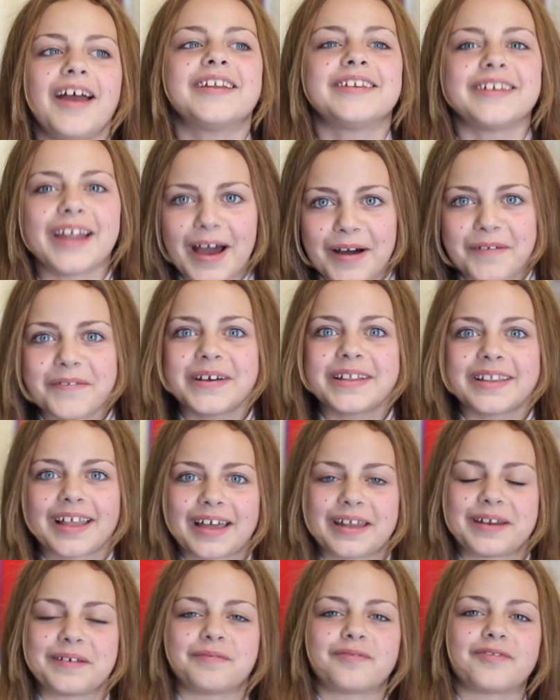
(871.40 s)
Now we're
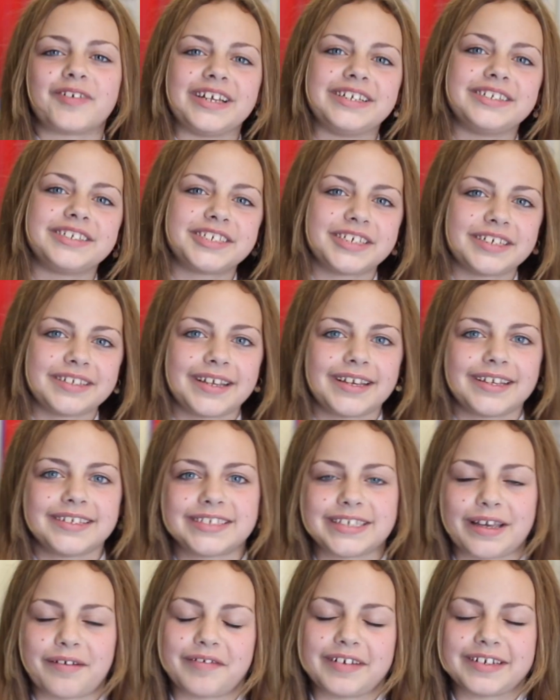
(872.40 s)
learning French in Year
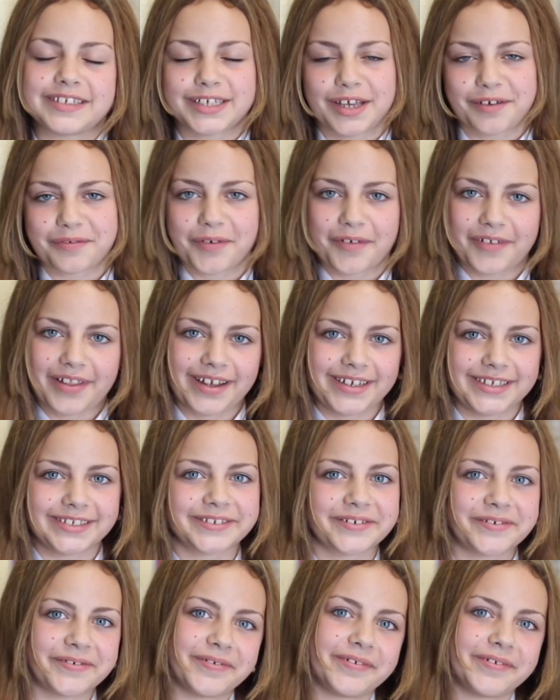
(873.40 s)
7 at South Wirral High School.